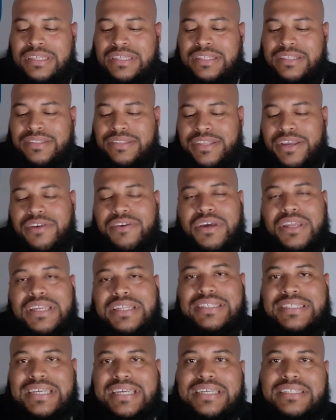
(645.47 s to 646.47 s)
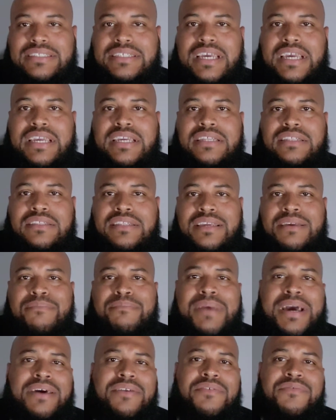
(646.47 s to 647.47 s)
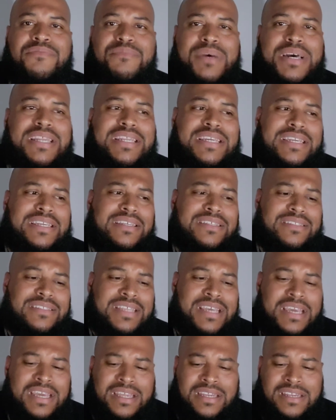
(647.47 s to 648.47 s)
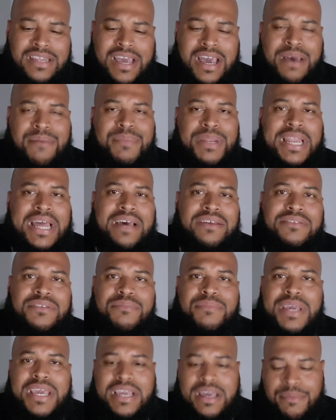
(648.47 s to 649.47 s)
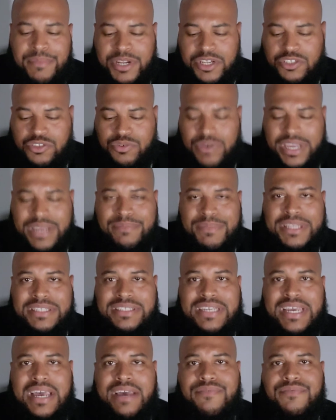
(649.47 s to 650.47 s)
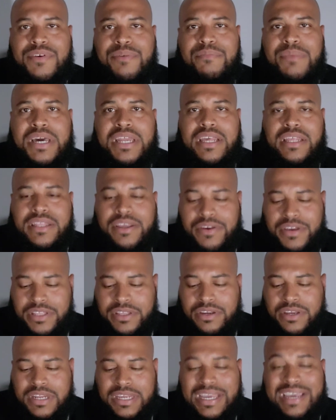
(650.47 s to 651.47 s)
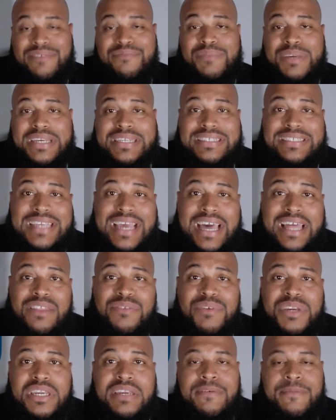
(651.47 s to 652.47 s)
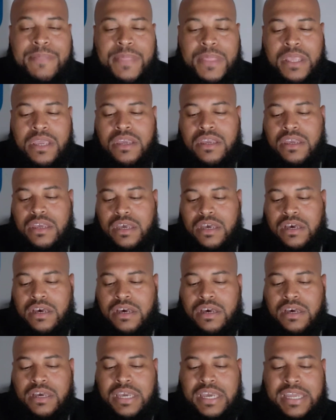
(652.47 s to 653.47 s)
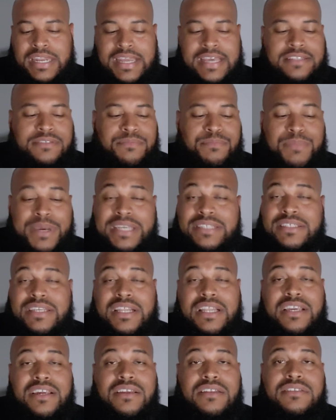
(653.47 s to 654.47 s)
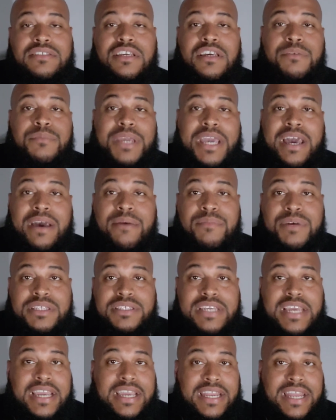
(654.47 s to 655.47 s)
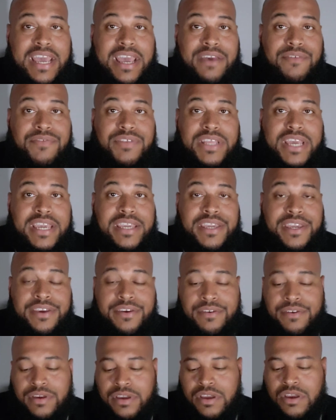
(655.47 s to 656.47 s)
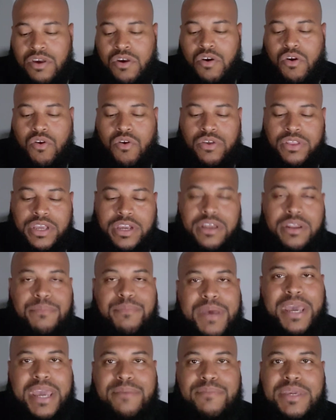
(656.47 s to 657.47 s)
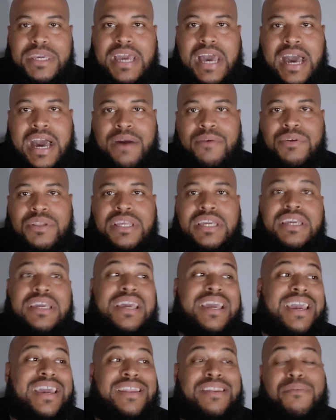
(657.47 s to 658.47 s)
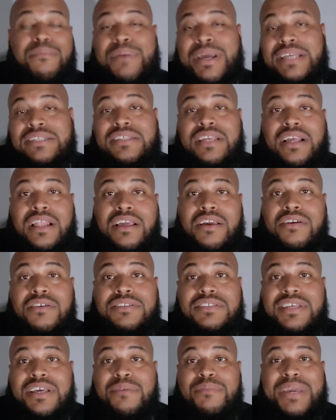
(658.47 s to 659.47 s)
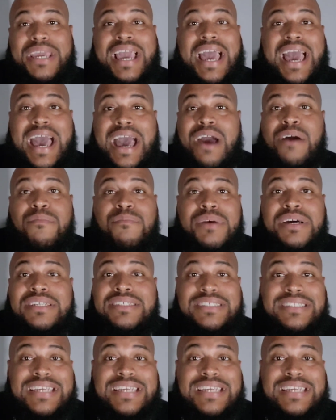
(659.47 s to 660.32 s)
they're going to dictate the amount of money that I'm allowed to make. I'm going to trade my time for money. They're either going to give me a salary, and that's basically going to tell me how much I can have for that year, or they're going to pay me hourly, and they're basically going to tell me how much